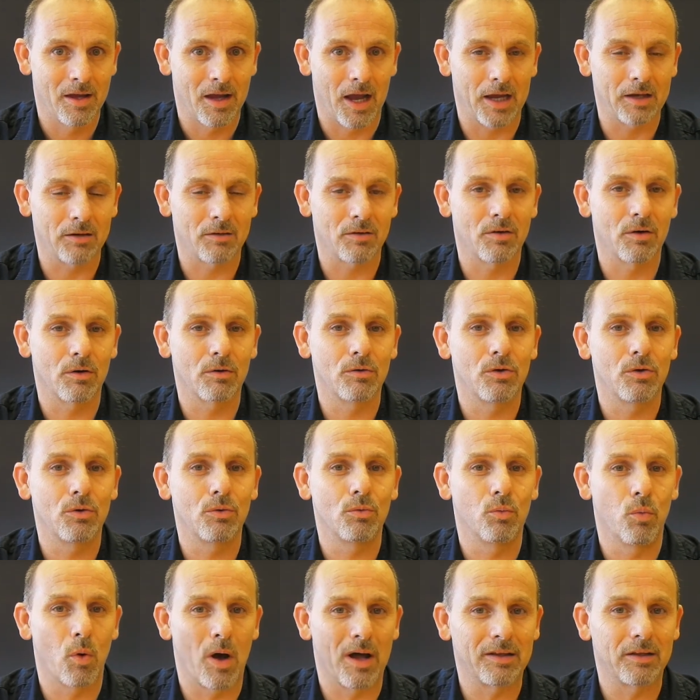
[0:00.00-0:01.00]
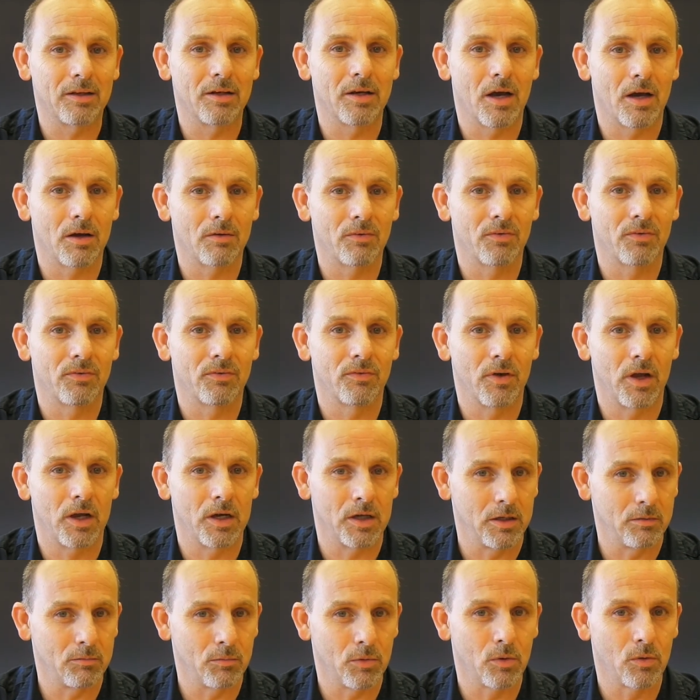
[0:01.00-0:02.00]
I don't know you well enough
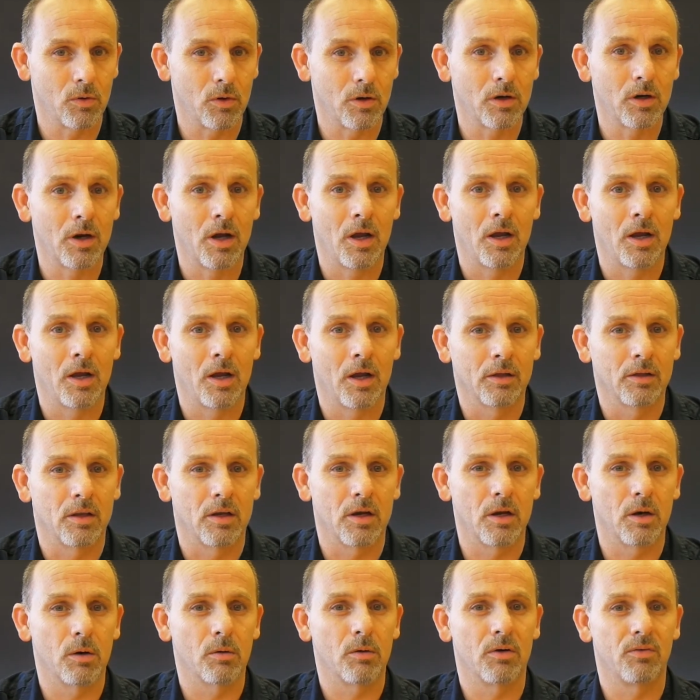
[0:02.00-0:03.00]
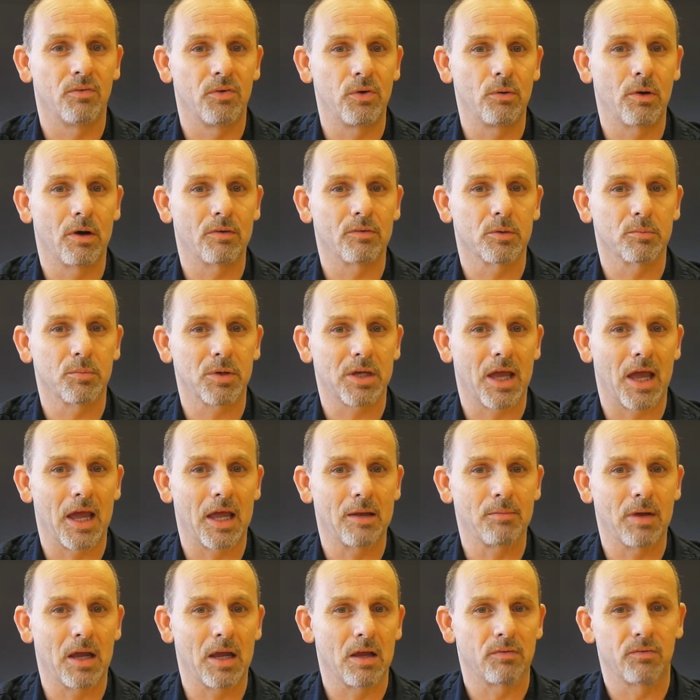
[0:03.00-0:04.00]
anymore to know if you ever
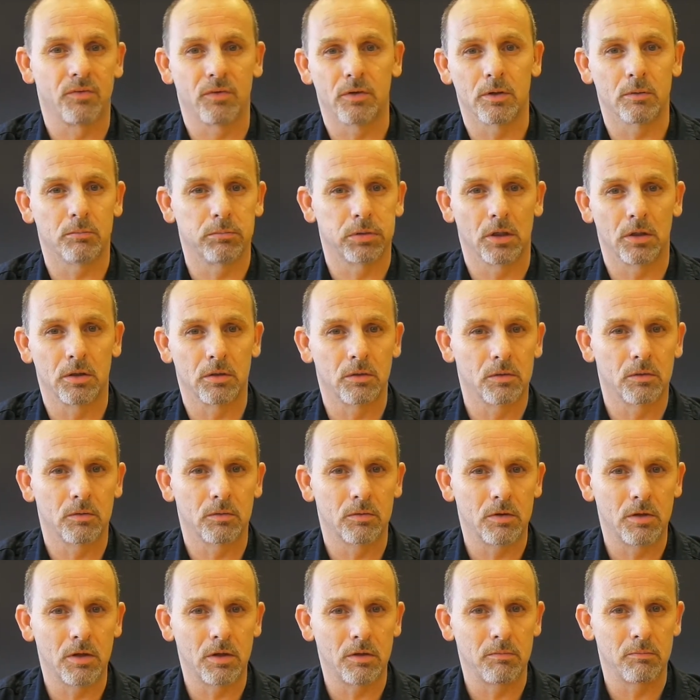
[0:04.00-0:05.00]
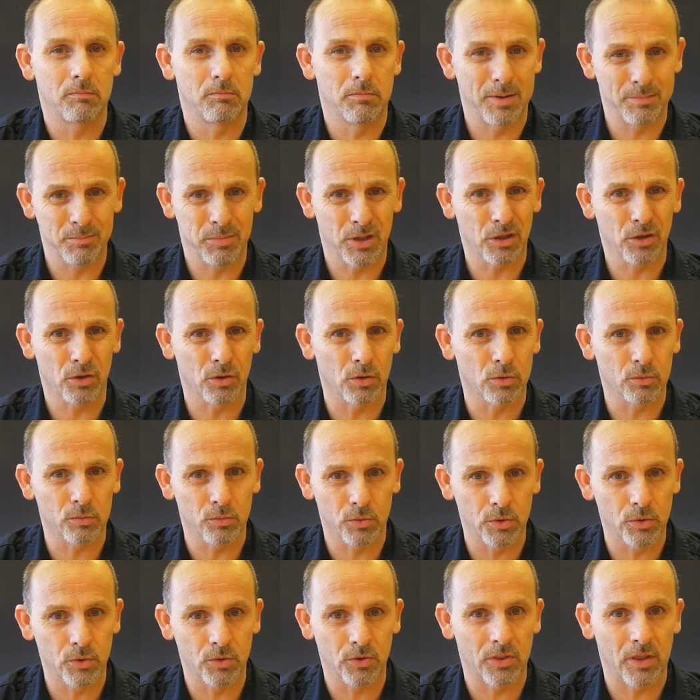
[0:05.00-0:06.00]
became a full-blown biblical
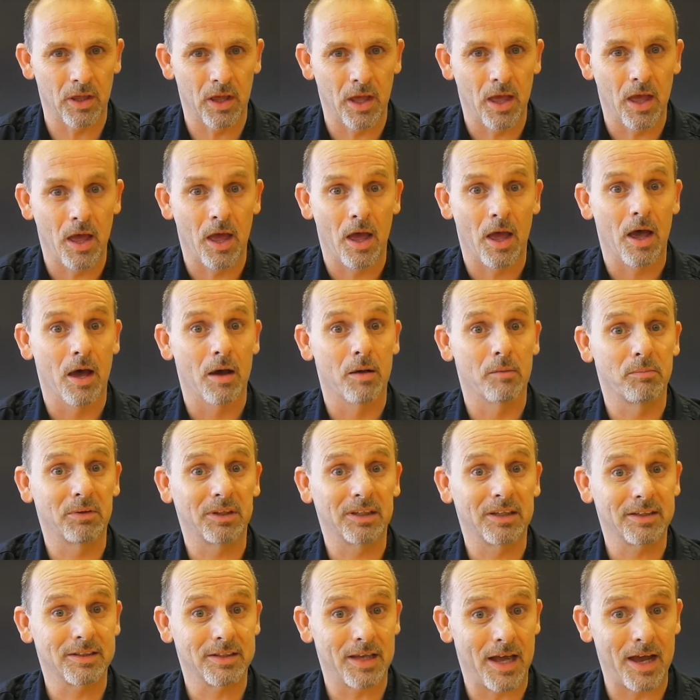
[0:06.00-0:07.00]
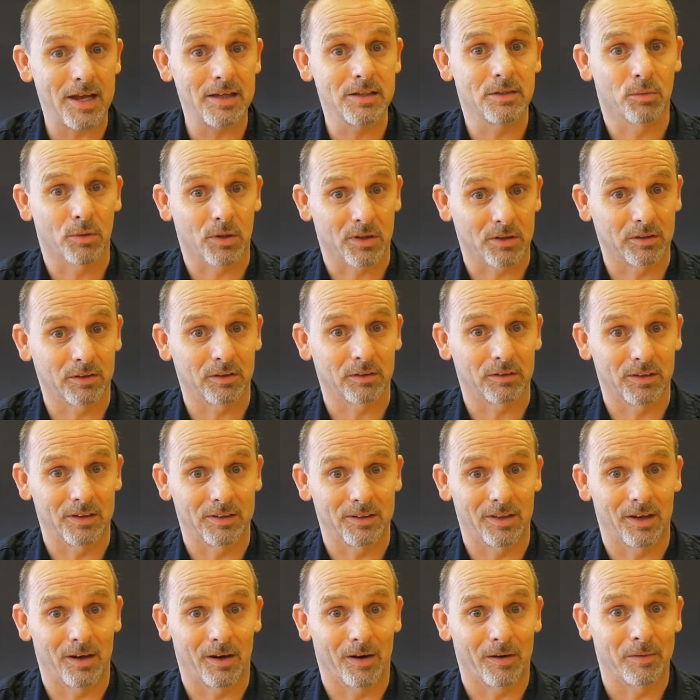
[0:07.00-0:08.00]
Ruth, but the signs were clearly
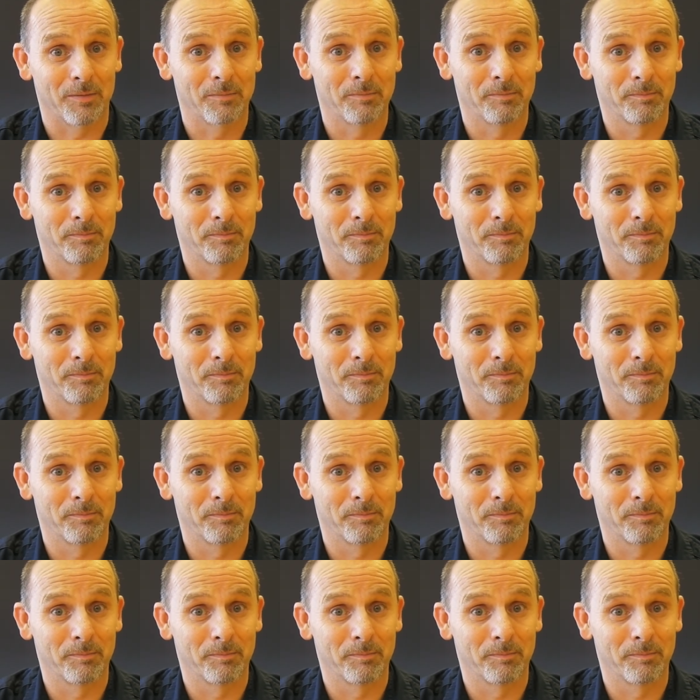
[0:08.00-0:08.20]
there.